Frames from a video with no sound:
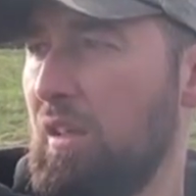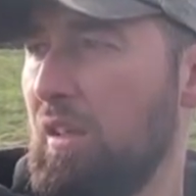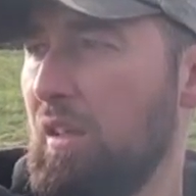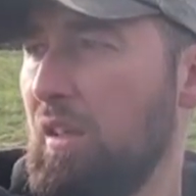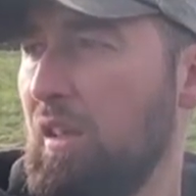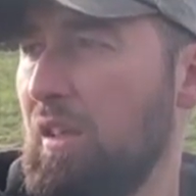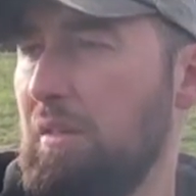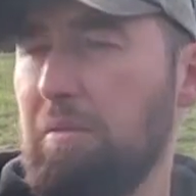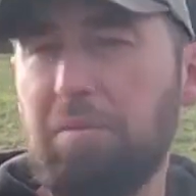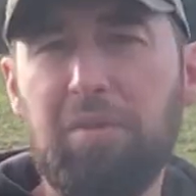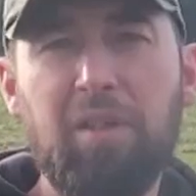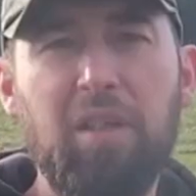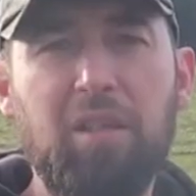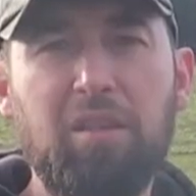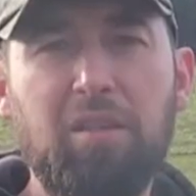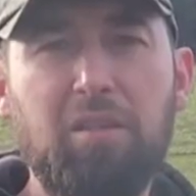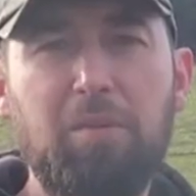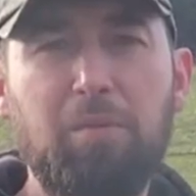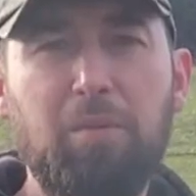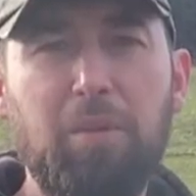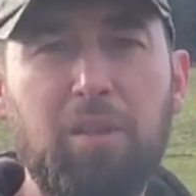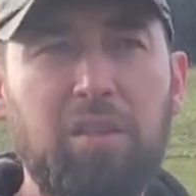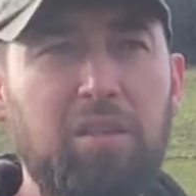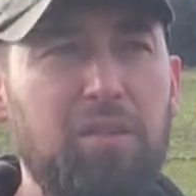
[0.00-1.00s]
and we had
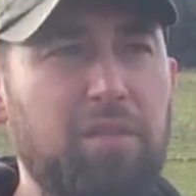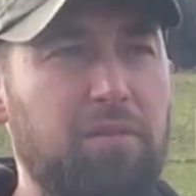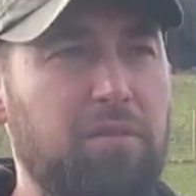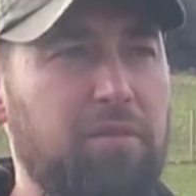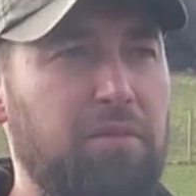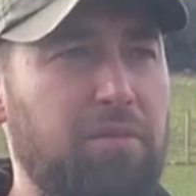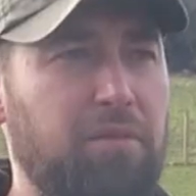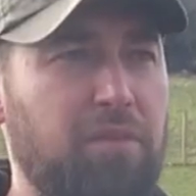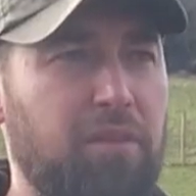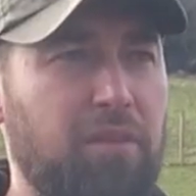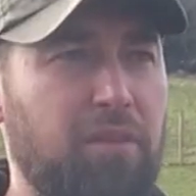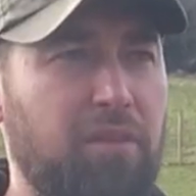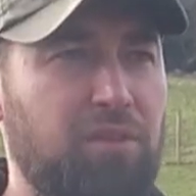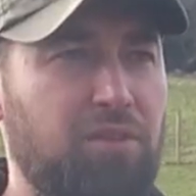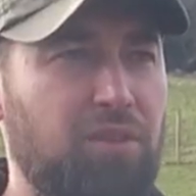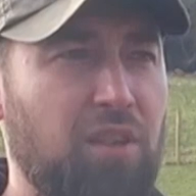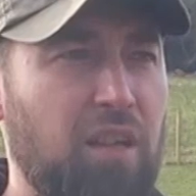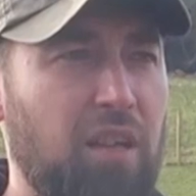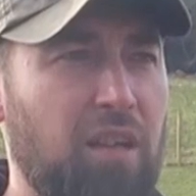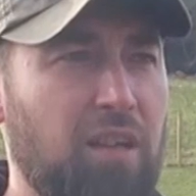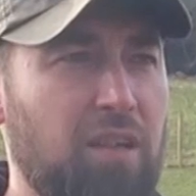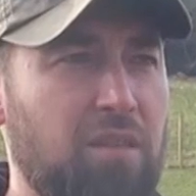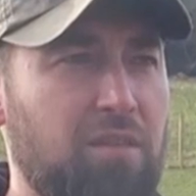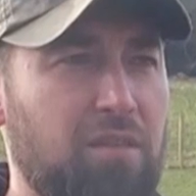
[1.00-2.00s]
quite of
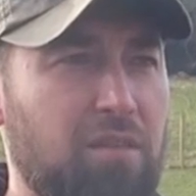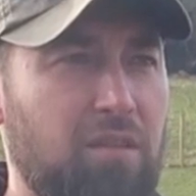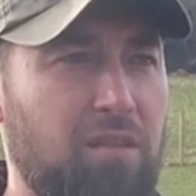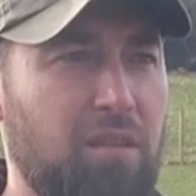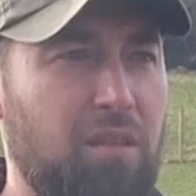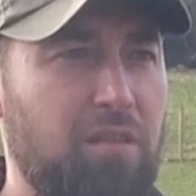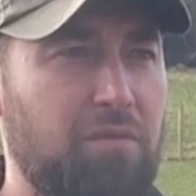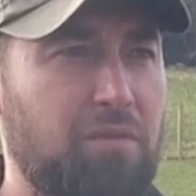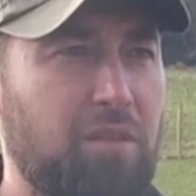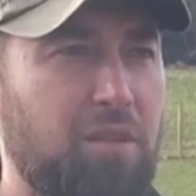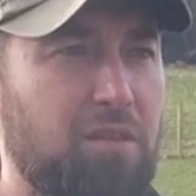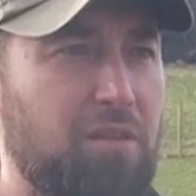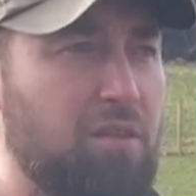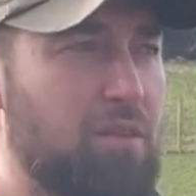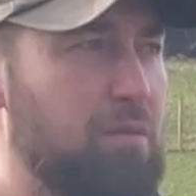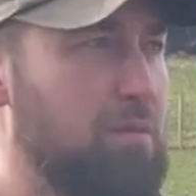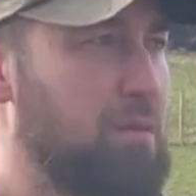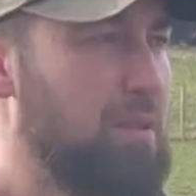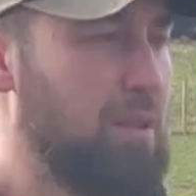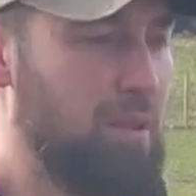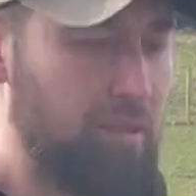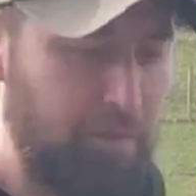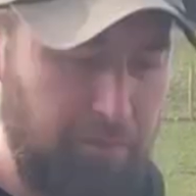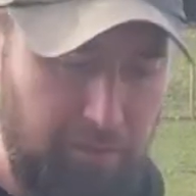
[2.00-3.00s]
challenge and adventure with
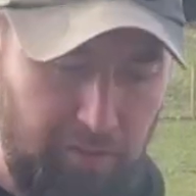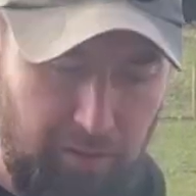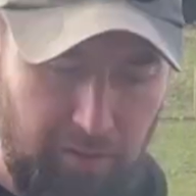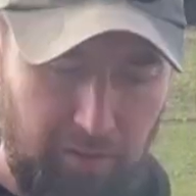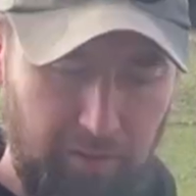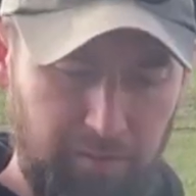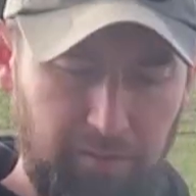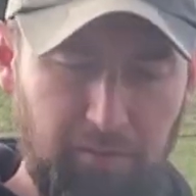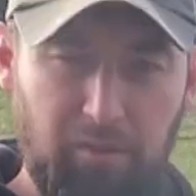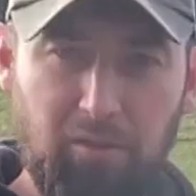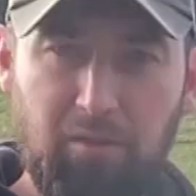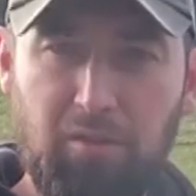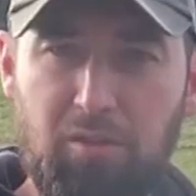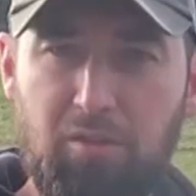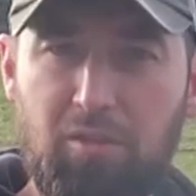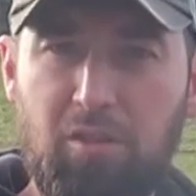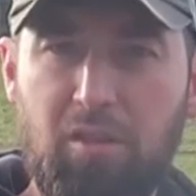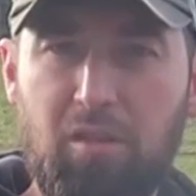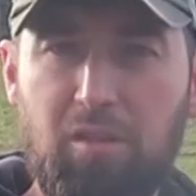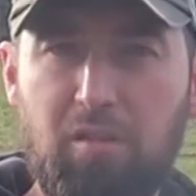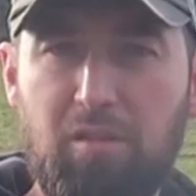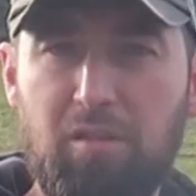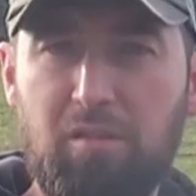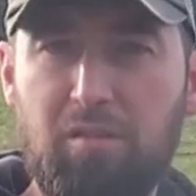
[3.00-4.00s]
that. First of all, the
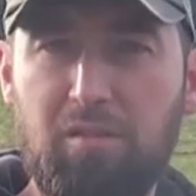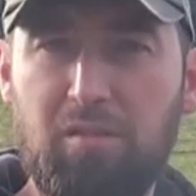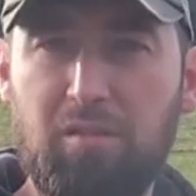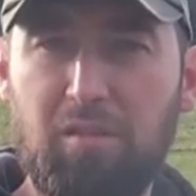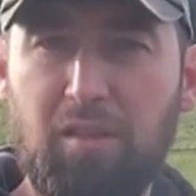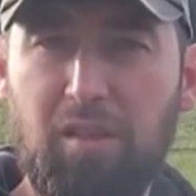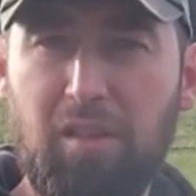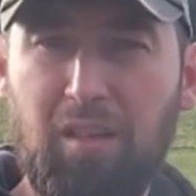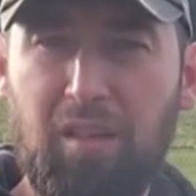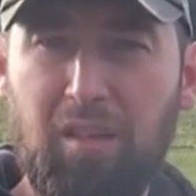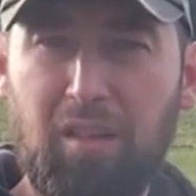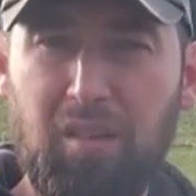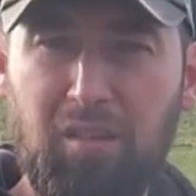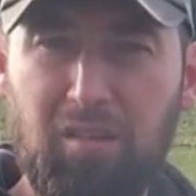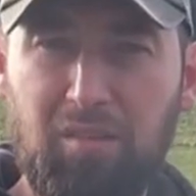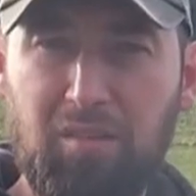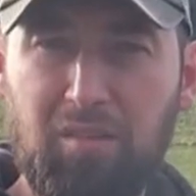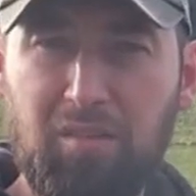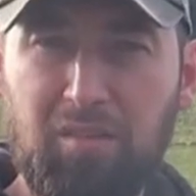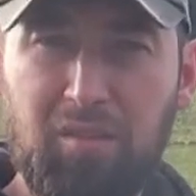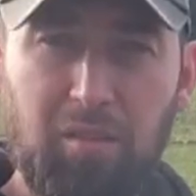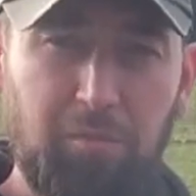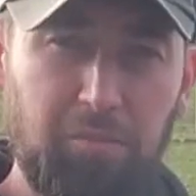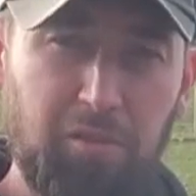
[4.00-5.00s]
truck is
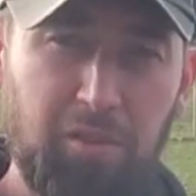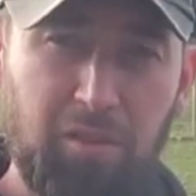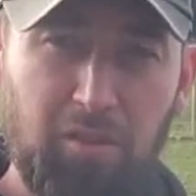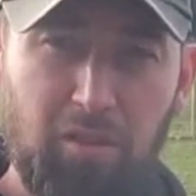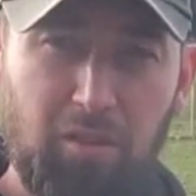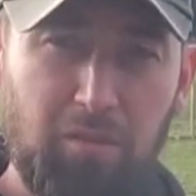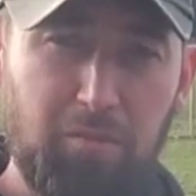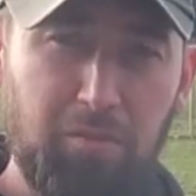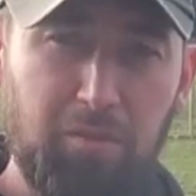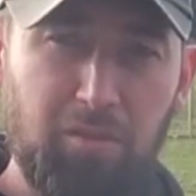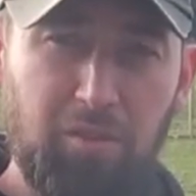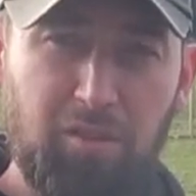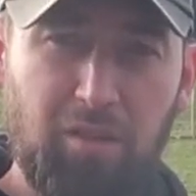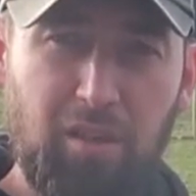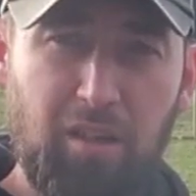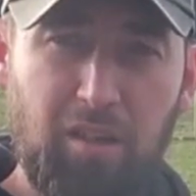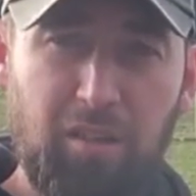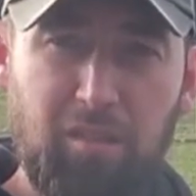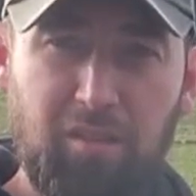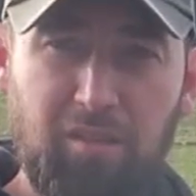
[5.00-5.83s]
something wrong with the truck.